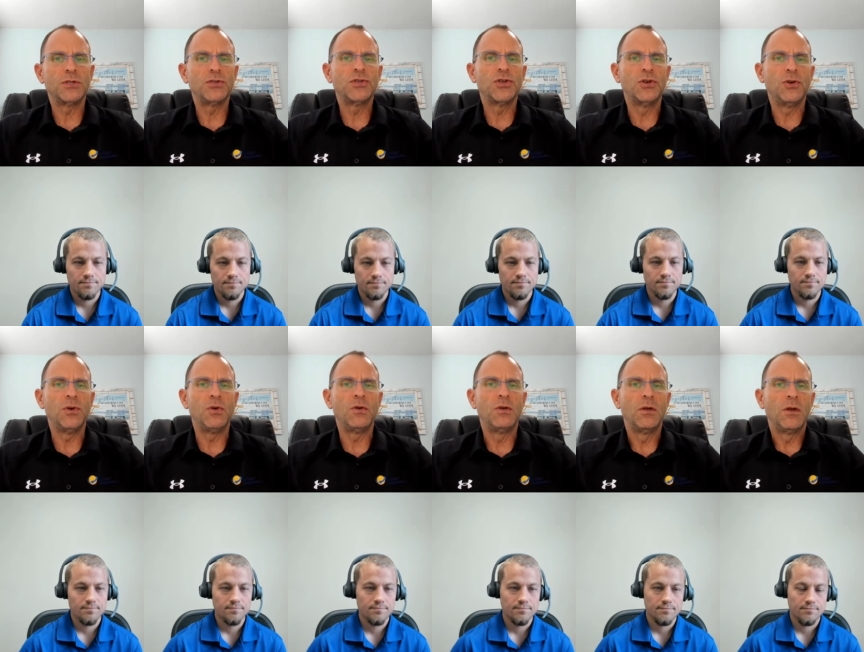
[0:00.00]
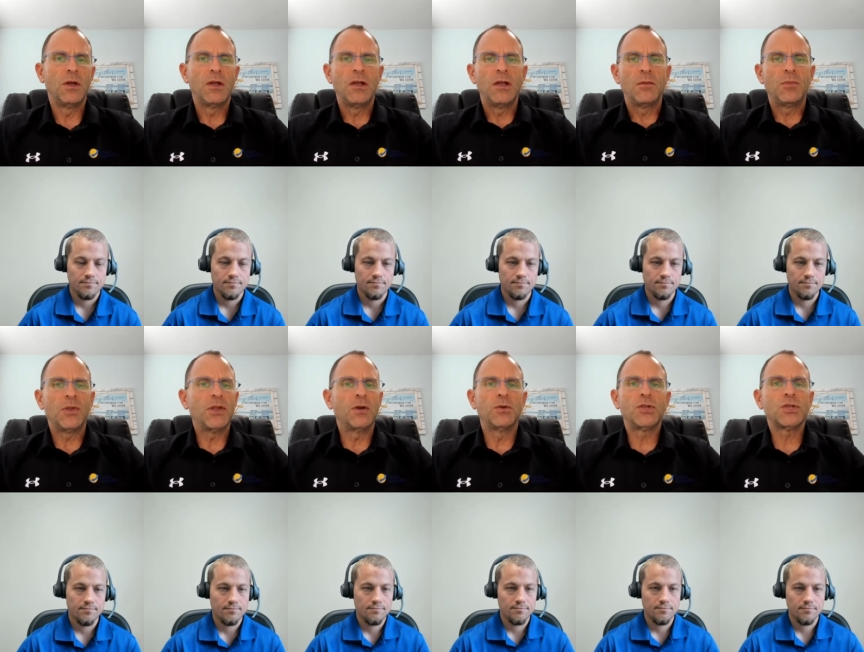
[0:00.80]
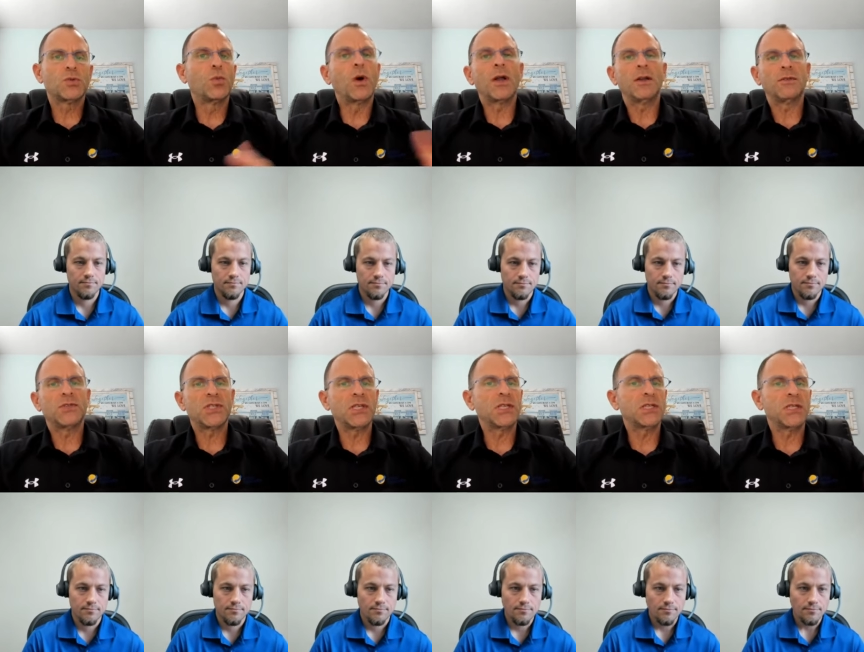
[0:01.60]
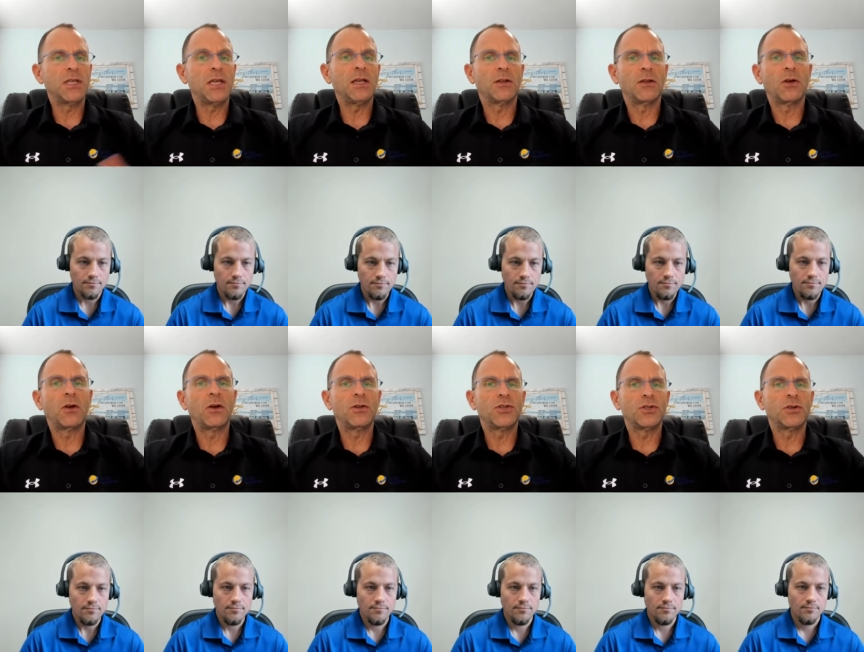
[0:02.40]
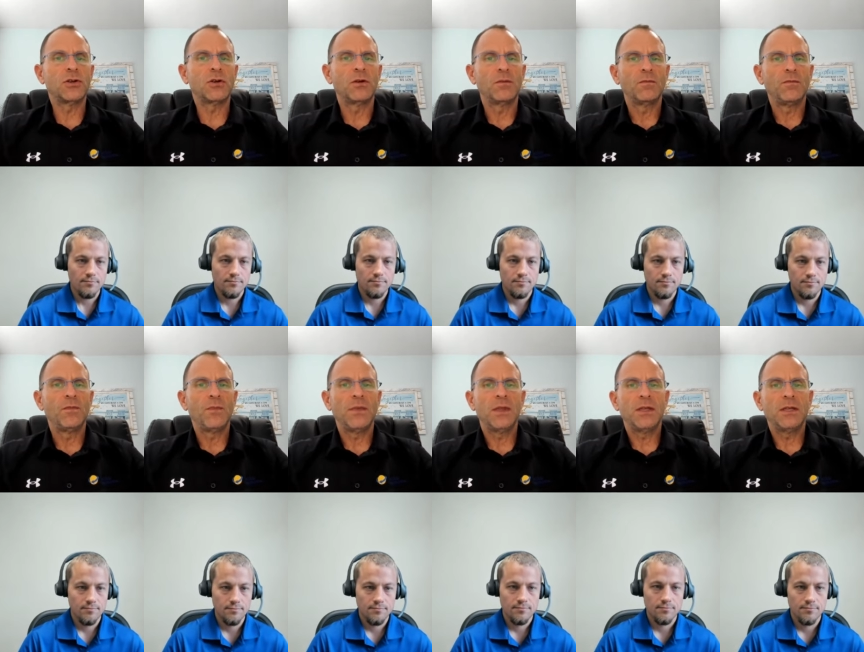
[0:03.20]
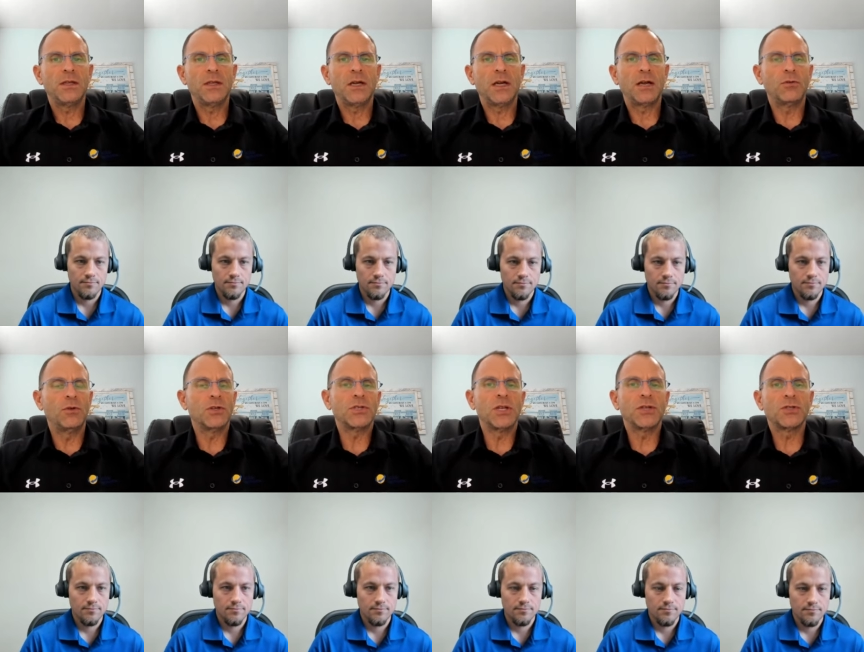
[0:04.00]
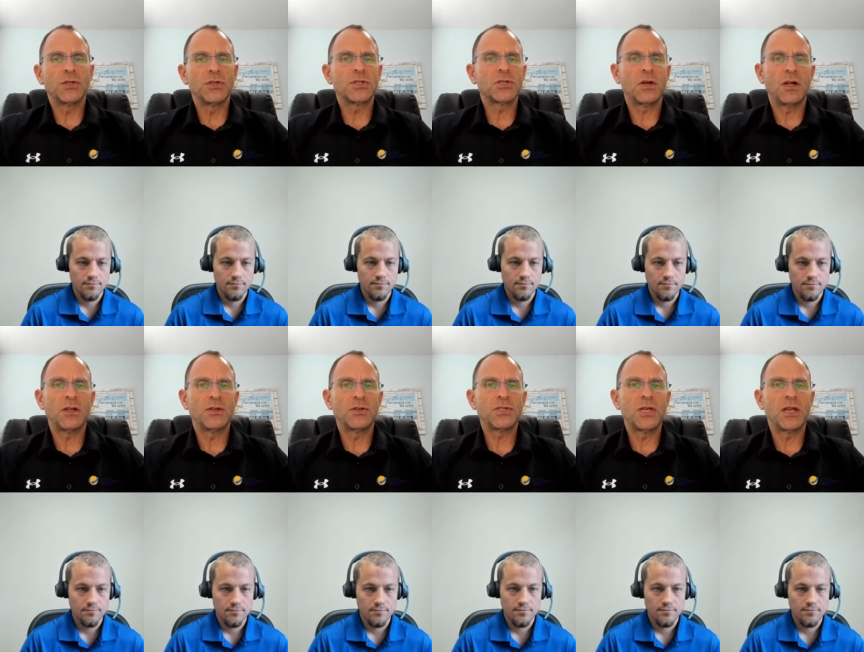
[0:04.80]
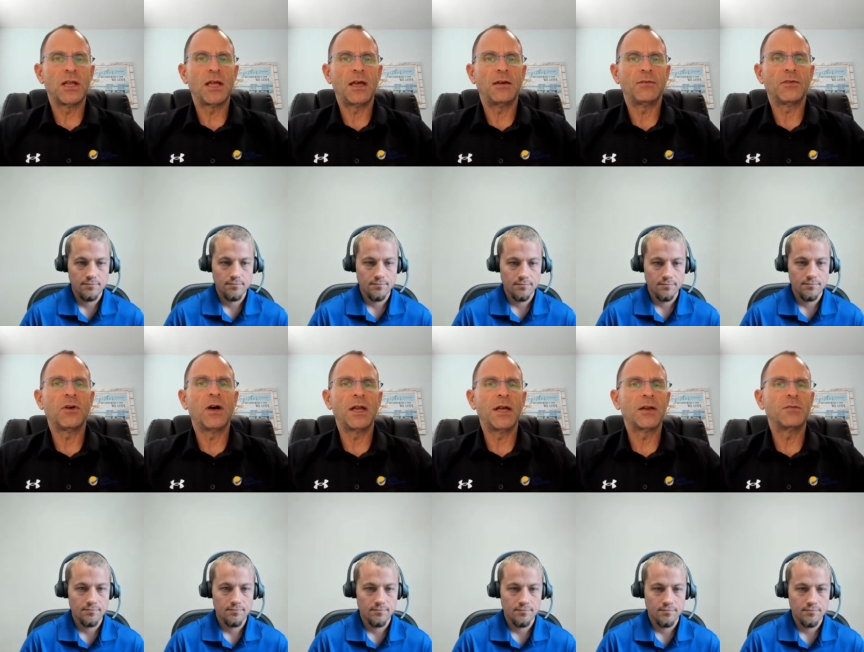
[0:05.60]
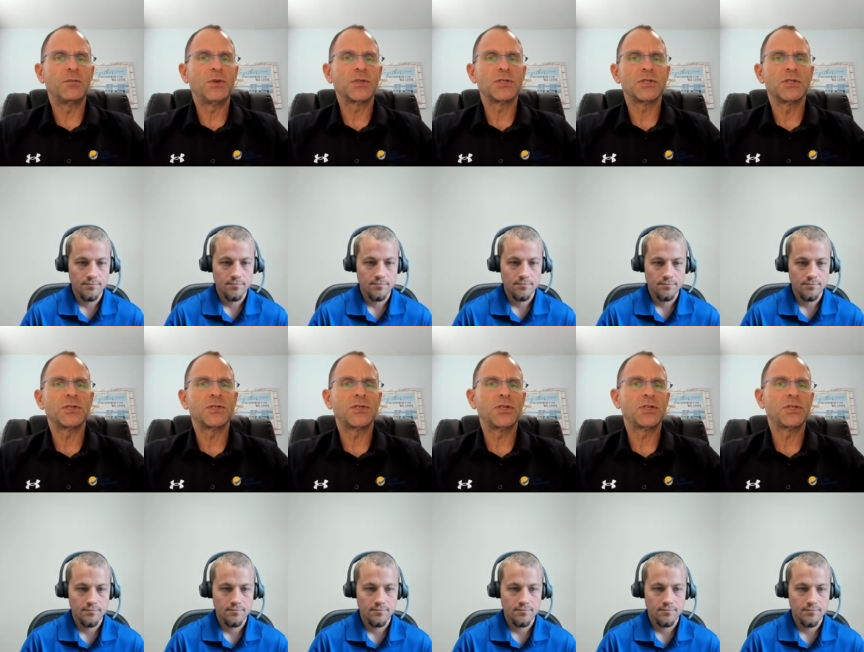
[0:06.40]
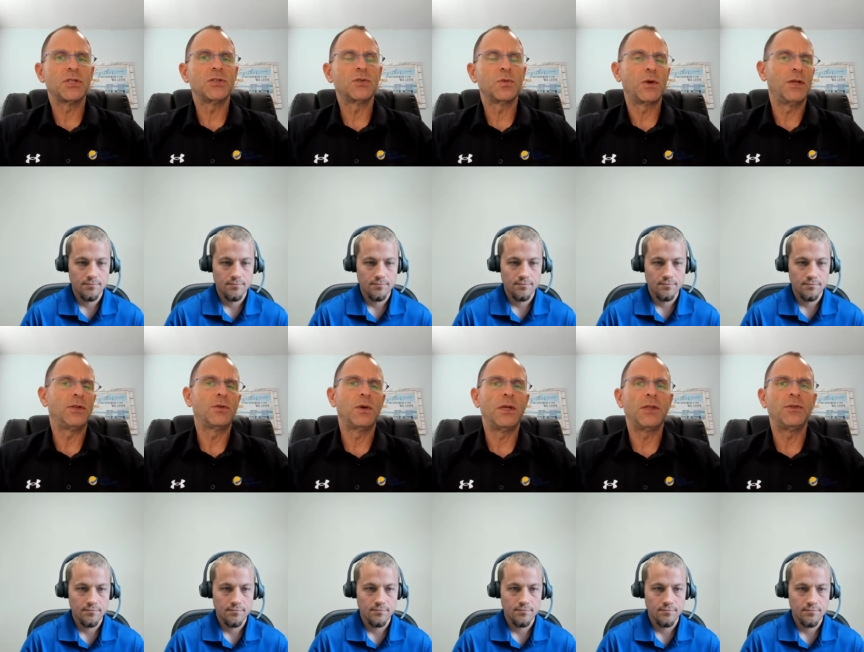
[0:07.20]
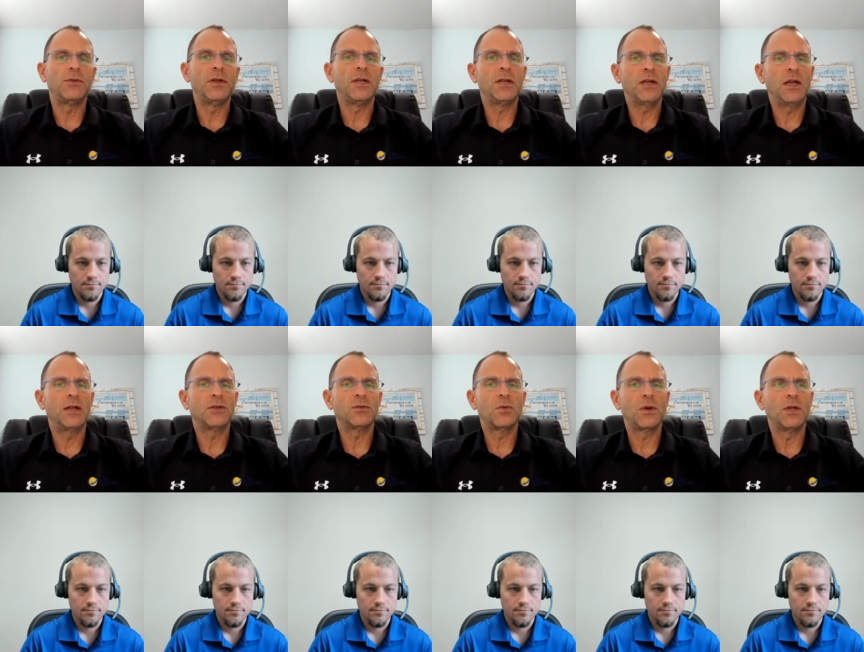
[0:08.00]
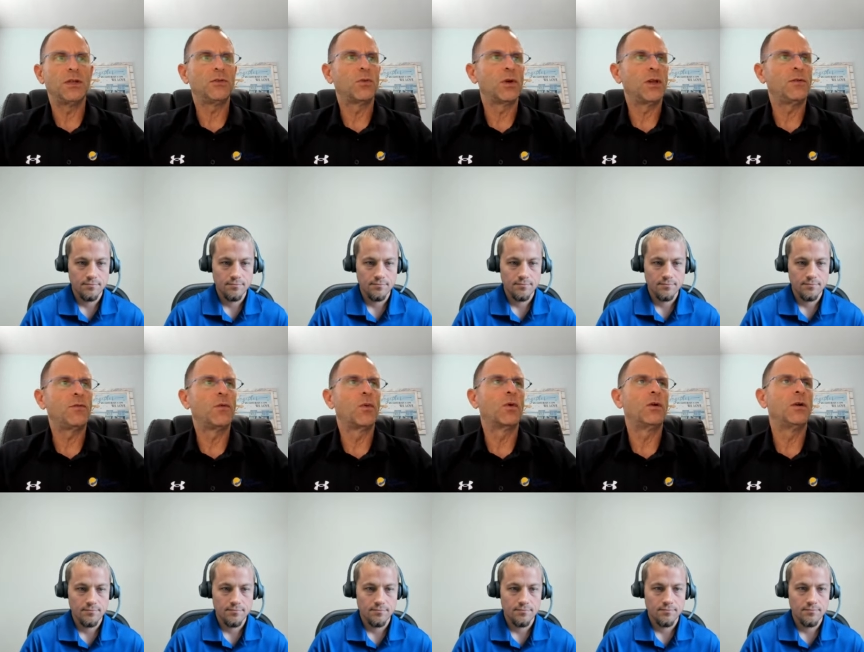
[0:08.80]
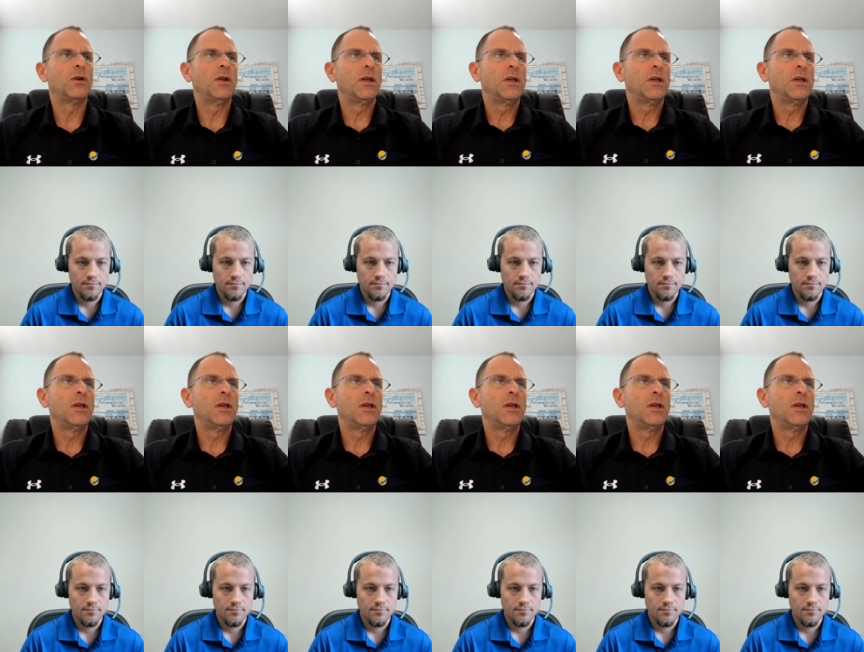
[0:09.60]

Speaker 1: in June, but they were just one of 16 larger uh, residential installers that have gone out of business just in 2023 and 2024.